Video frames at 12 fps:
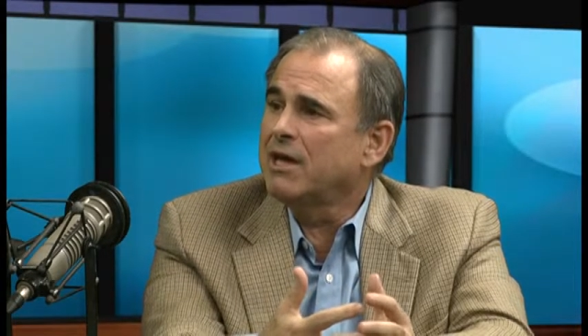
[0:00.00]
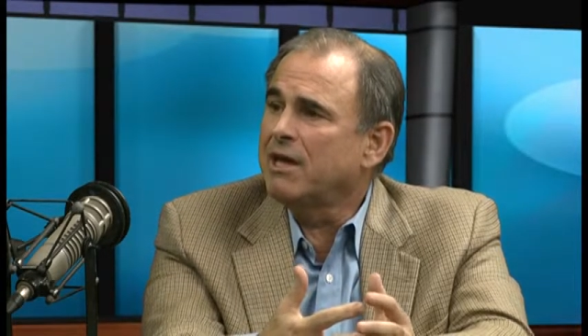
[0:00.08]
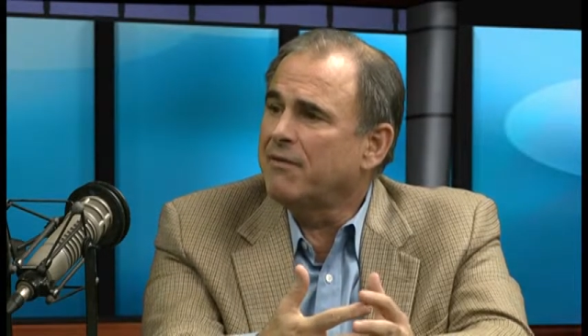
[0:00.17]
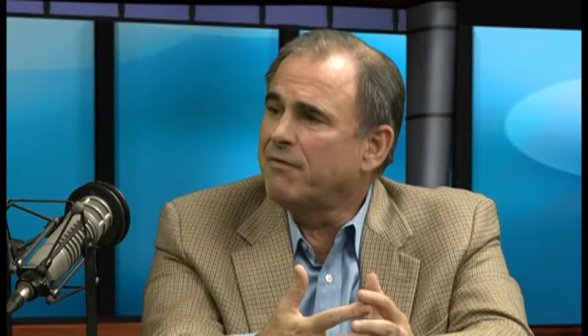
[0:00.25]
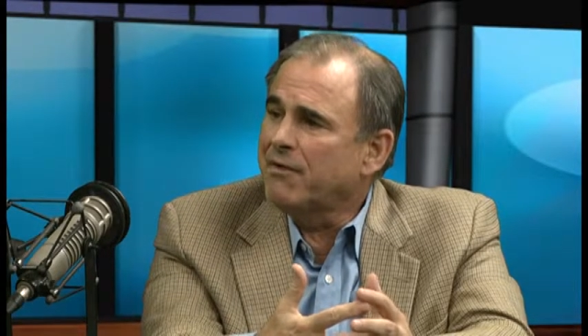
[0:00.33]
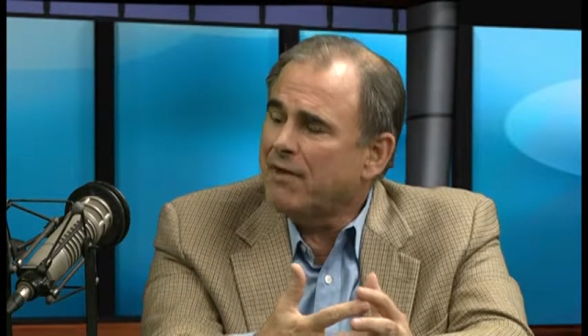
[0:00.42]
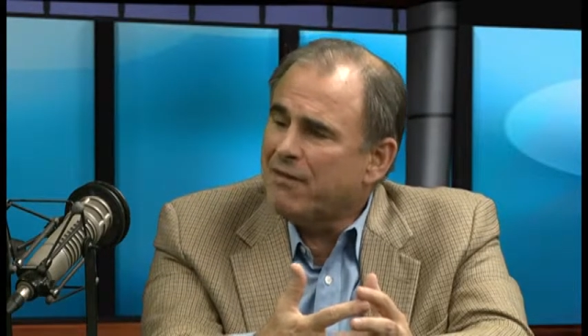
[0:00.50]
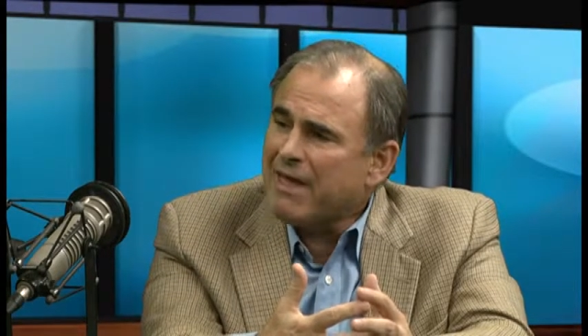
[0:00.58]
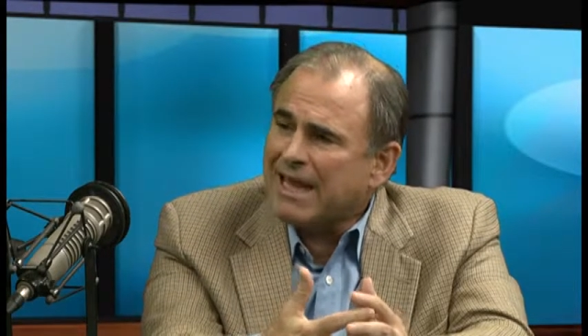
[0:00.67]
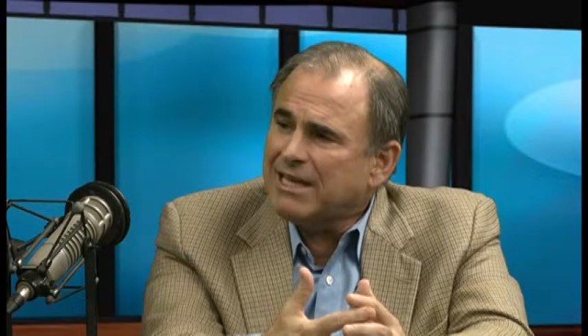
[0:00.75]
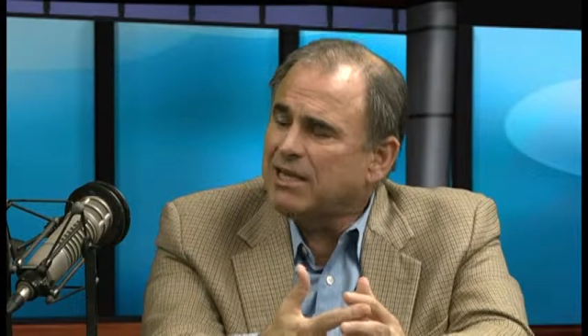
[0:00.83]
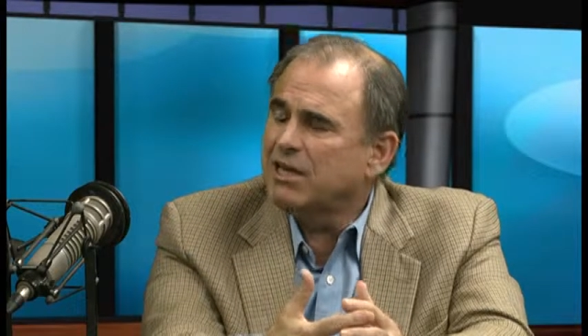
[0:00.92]
and
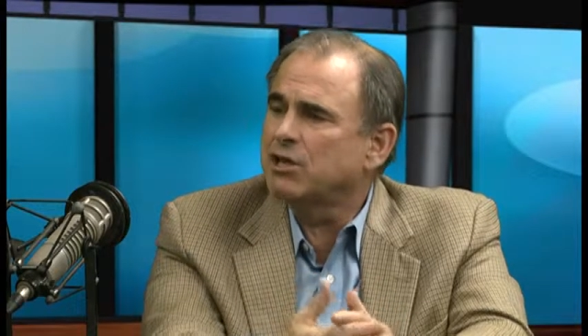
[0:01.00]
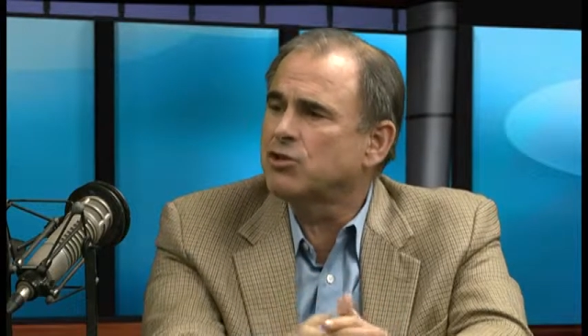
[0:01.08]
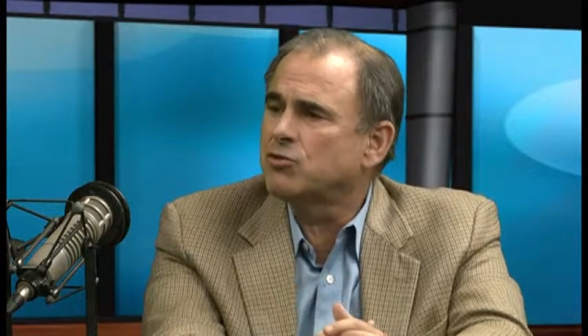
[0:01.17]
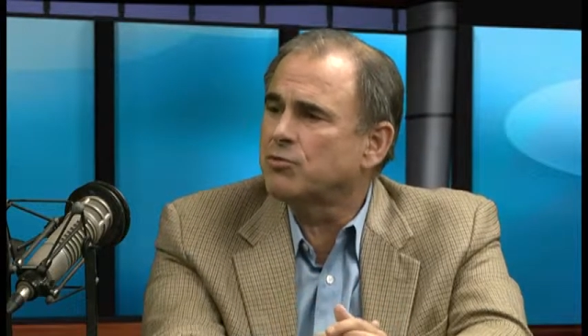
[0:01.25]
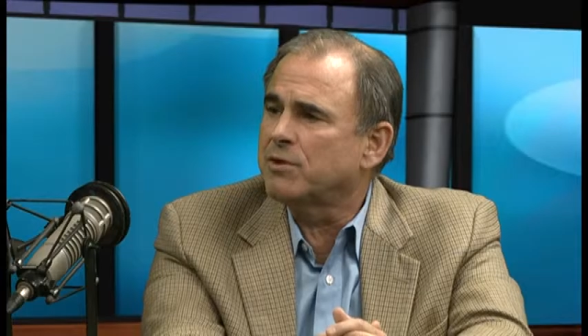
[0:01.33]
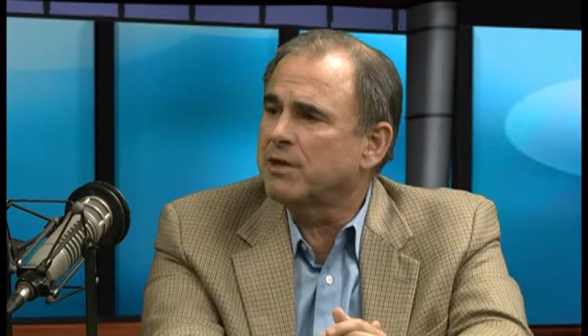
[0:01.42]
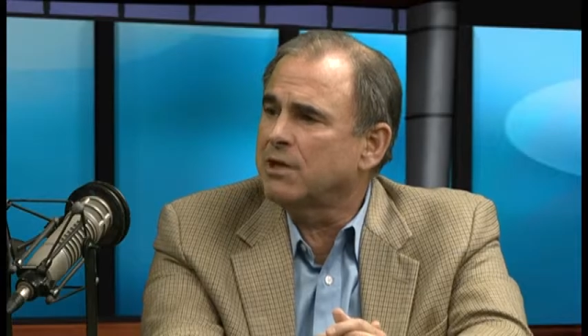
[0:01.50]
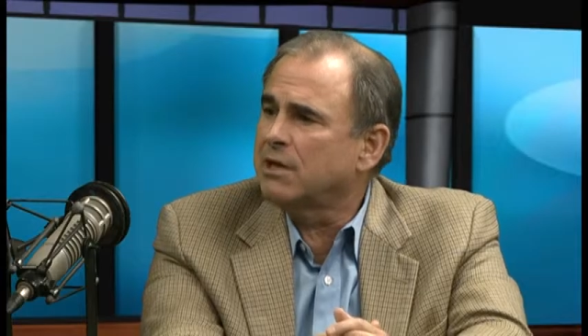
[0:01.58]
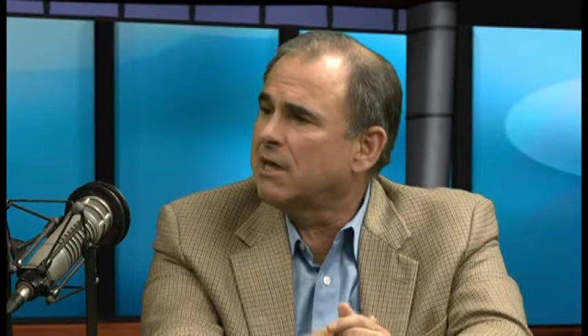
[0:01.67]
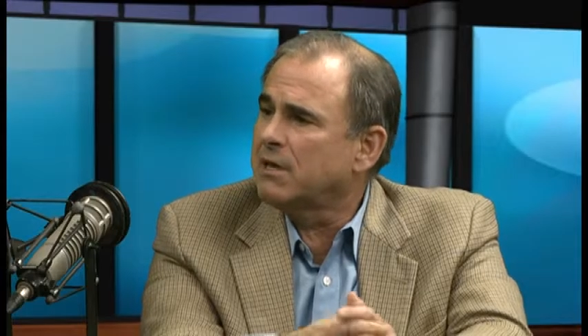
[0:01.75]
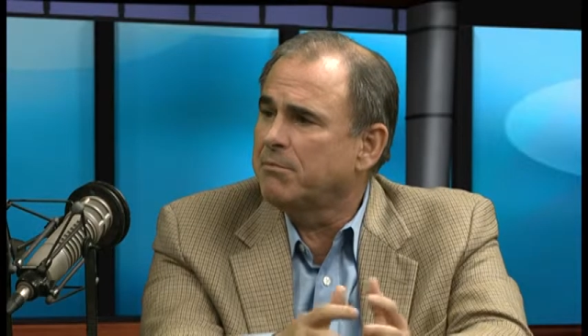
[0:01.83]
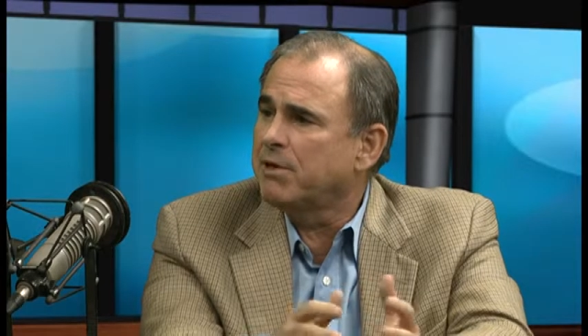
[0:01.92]
that injury
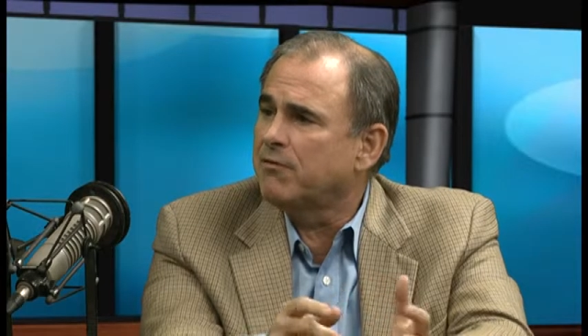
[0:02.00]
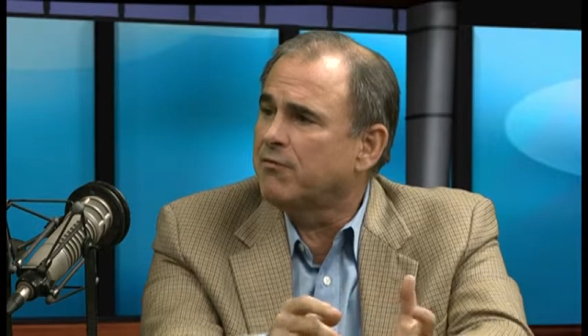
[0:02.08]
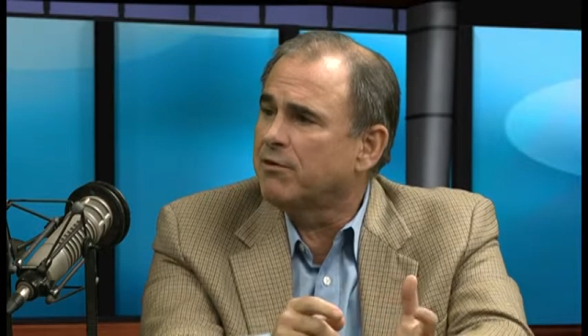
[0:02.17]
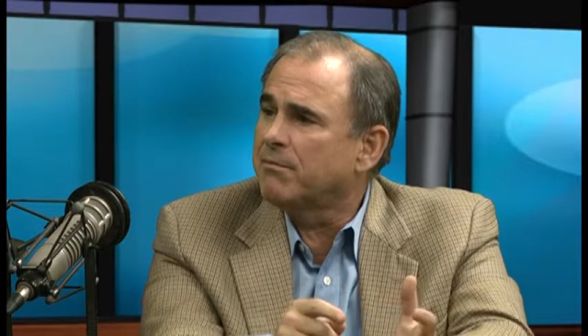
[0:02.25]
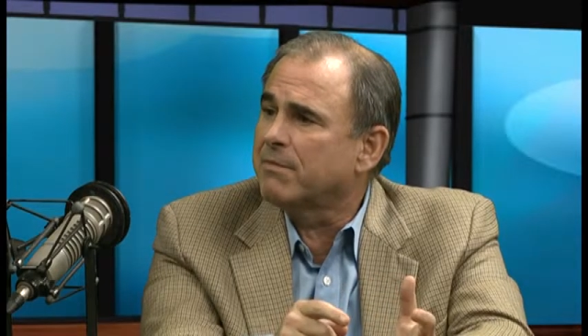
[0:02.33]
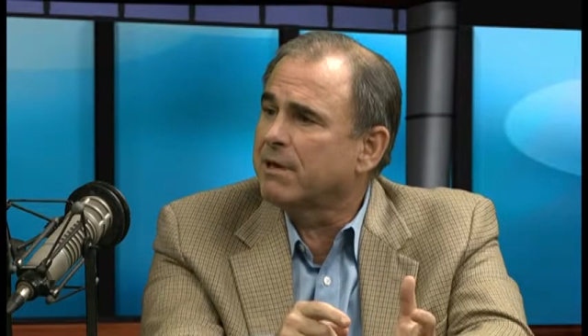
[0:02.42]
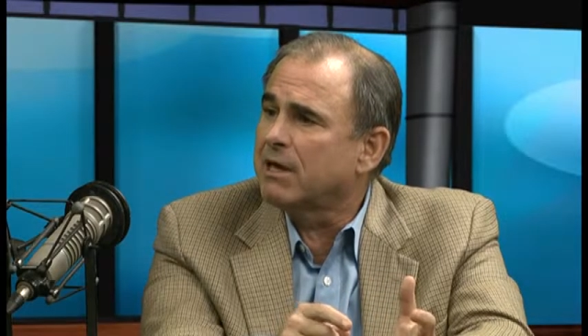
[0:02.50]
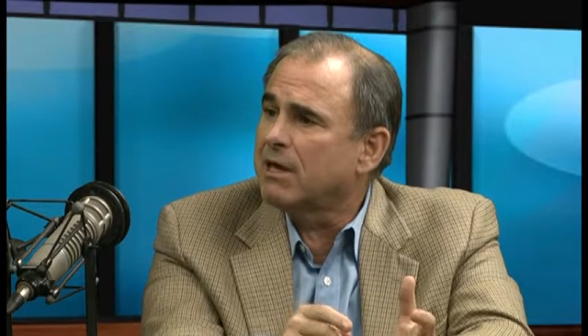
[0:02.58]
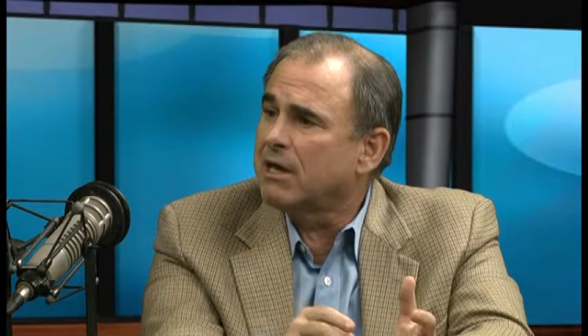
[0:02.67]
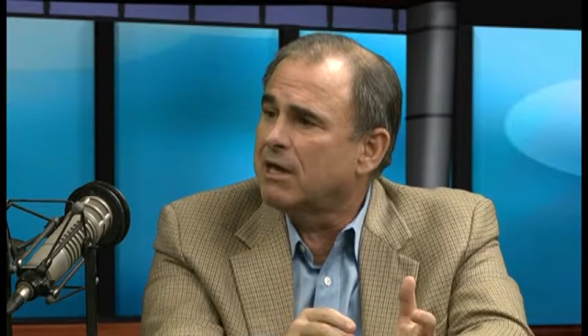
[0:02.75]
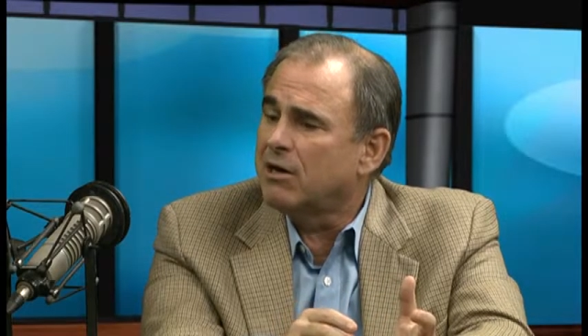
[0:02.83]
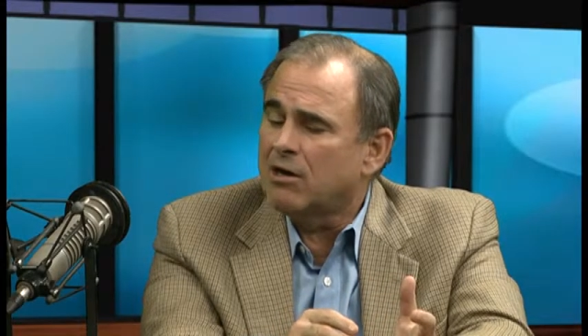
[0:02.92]
can be from,
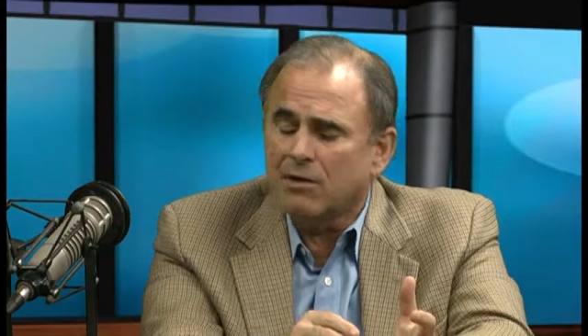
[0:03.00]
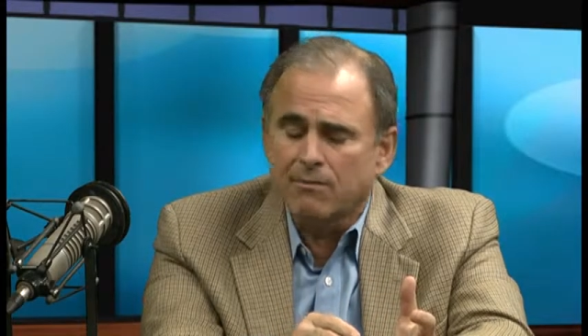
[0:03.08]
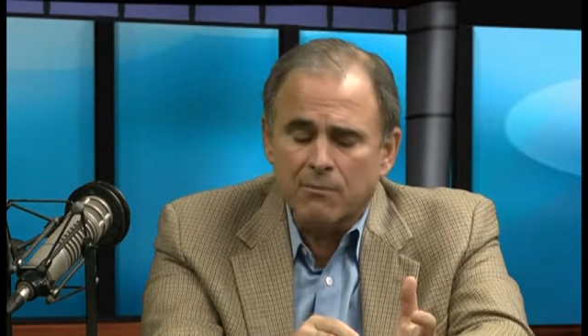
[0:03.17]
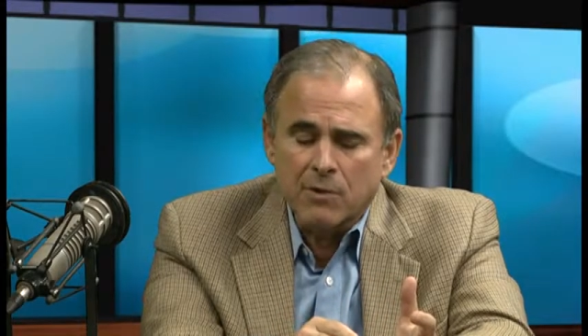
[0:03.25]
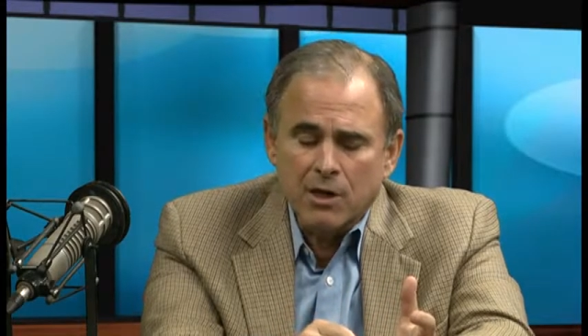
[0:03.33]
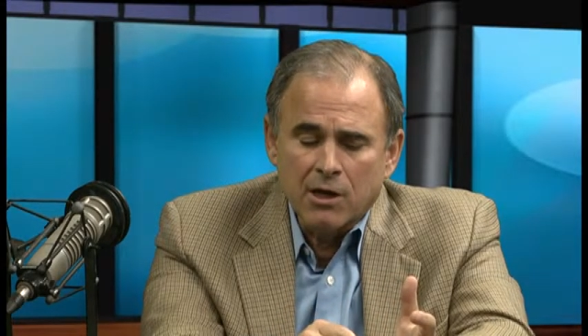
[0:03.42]
um,